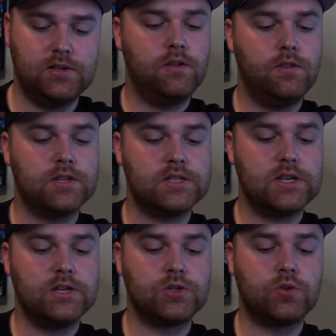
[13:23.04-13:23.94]
This
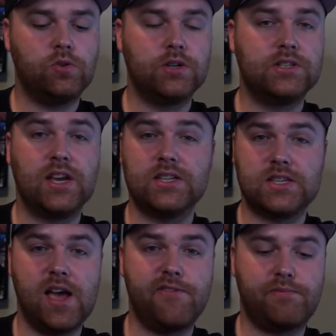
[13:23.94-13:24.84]
controller does
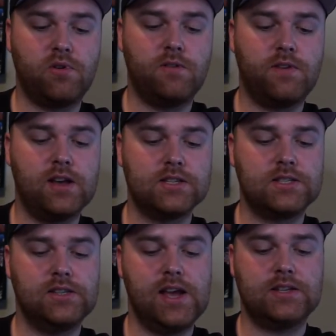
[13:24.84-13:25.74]
have profile
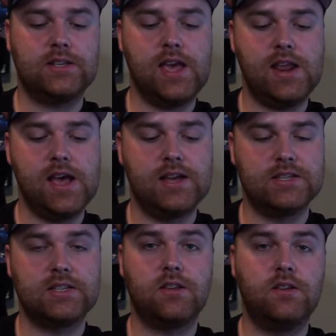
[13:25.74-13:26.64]
select, and it
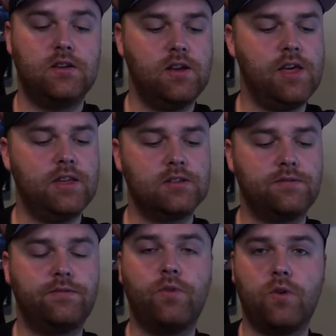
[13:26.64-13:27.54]
has, I think it's
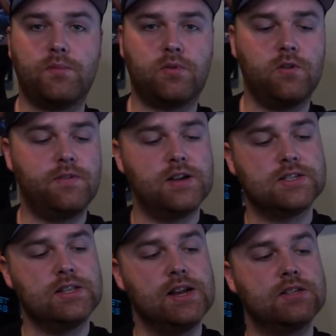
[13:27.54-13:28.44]
4 profile
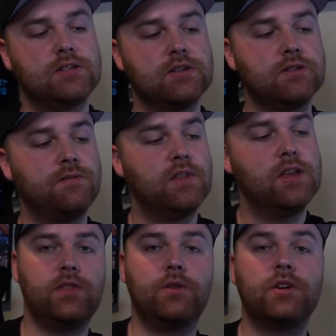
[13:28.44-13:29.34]
selects. So
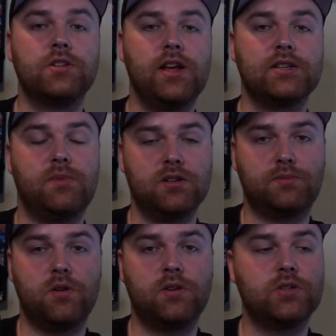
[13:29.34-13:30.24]
the original Xbox
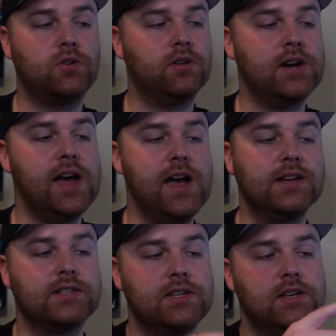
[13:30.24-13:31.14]
Pro controller
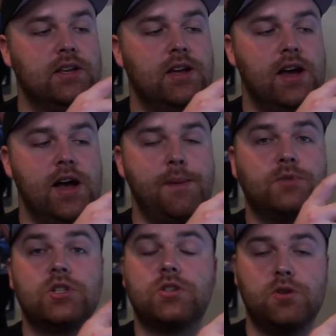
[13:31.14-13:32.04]
had
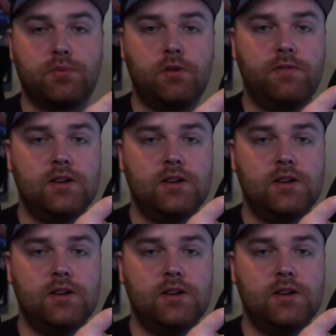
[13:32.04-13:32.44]
just 2 profile